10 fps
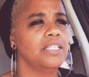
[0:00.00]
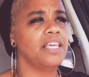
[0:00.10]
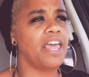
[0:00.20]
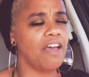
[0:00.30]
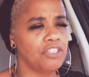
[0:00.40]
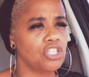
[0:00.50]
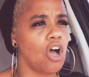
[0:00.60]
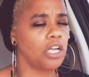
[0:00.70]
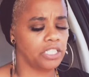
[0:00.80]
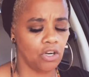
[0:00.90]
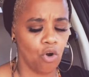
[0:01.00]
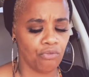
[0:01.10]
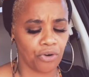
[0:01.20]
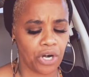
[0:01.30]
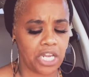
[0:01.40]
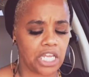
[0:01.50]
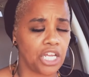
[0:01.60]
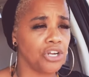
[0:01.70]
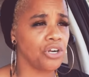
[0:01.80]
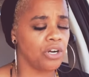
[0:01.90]
Said they haven't talked in over a
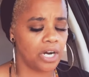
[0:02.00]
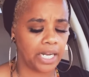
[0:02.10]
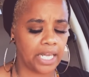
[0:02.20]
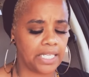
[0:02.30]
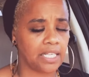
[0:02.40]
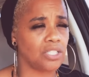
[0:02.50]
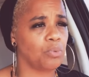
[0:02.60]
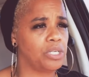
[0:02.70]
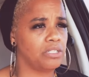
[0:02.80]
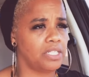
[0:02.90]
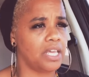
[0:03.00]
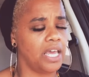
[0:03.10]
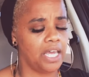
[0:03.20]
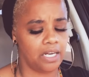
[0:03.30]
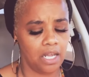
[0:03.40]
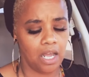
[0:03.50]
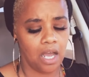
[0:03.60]
year, I guess that's what it said.